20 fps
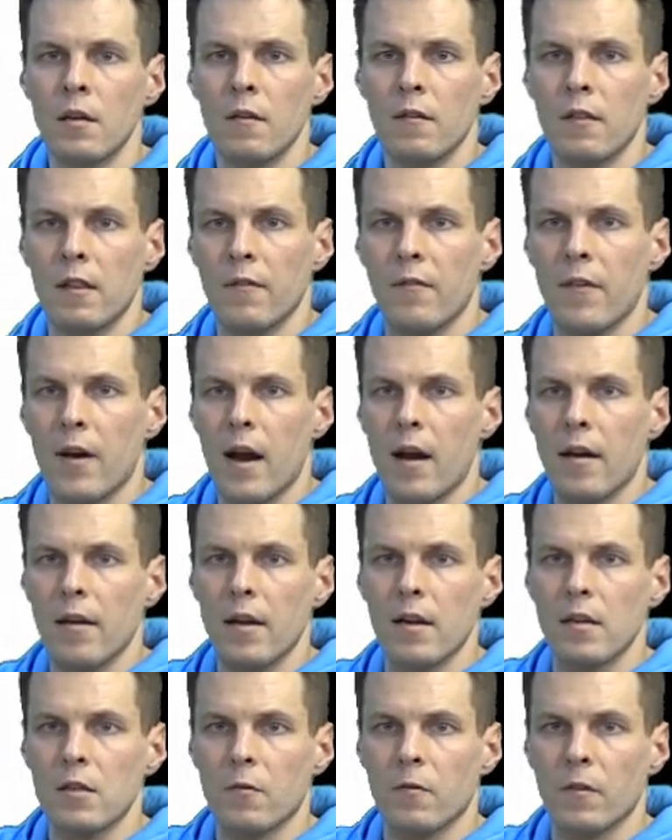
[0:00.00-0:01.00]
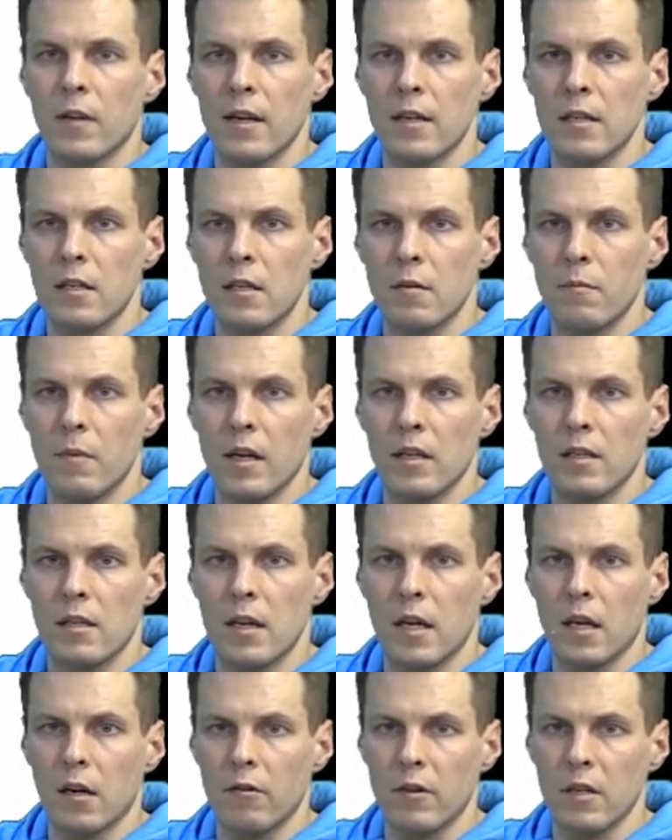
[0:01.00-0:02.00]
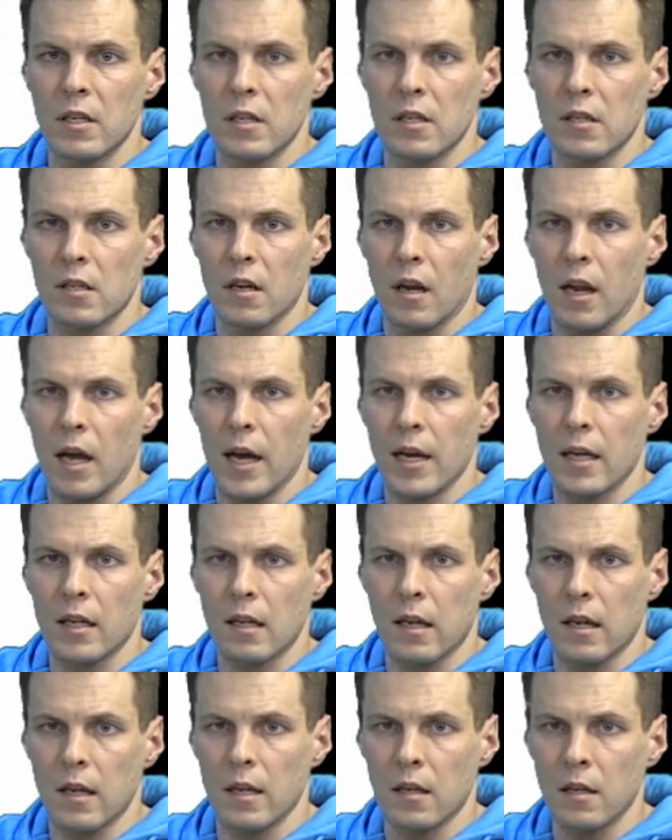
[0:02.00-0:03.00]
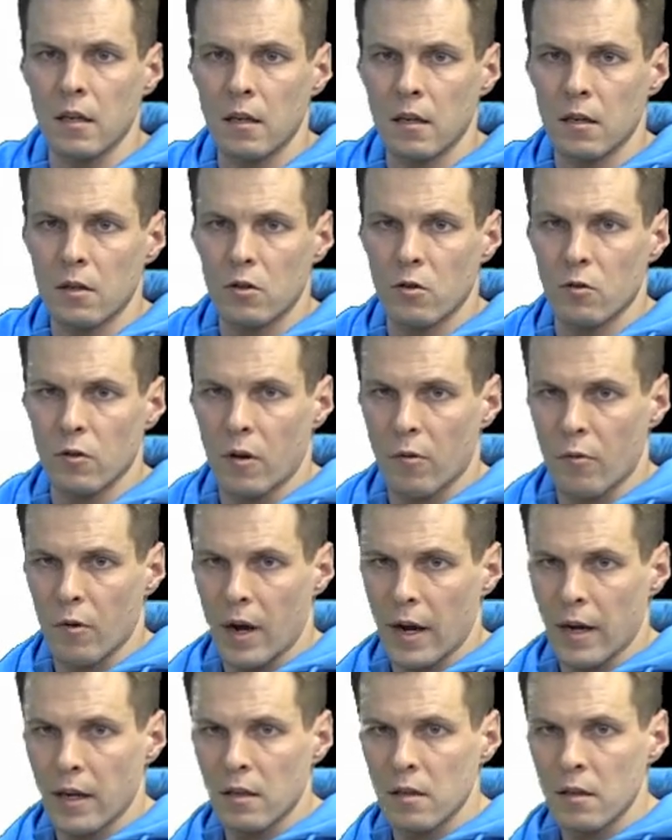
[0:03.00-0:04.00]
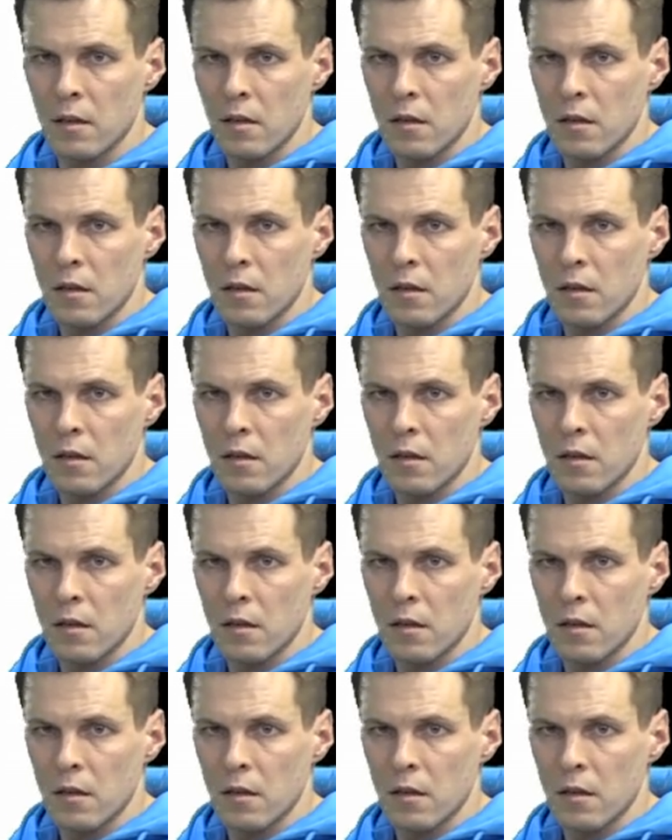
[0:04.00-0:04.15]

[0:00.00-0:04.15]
the variance of the estimates decreases slightly to the right.